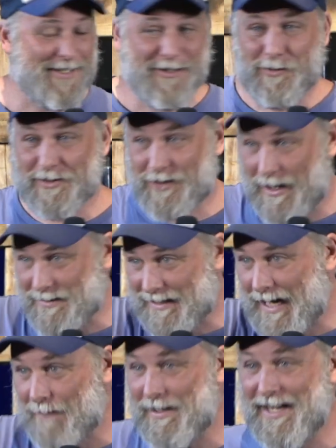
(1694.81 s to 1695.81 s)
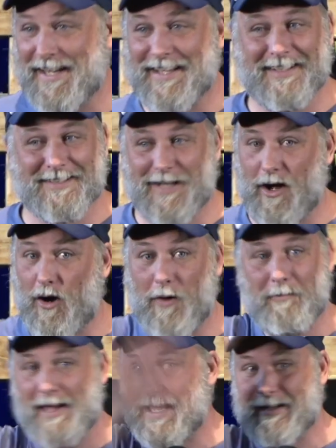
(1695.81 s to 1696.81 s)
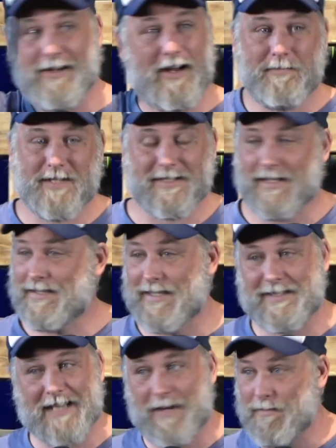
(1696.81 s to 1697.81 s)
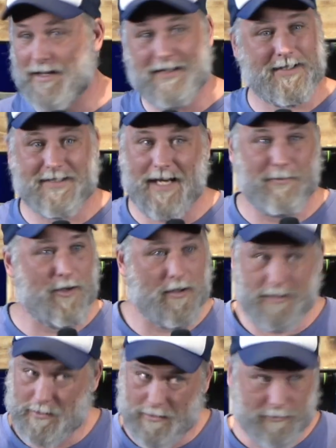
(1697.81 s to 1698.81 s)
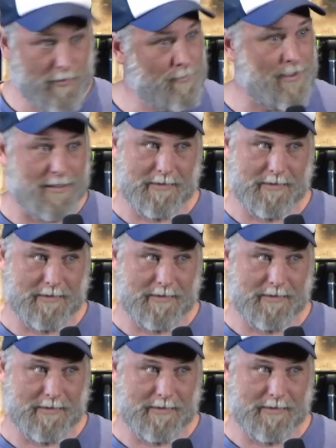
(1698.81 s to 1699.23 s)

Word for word: Or times I come here and it's like, oh man, I'm just it's the same, it's the same God. He's in the room again.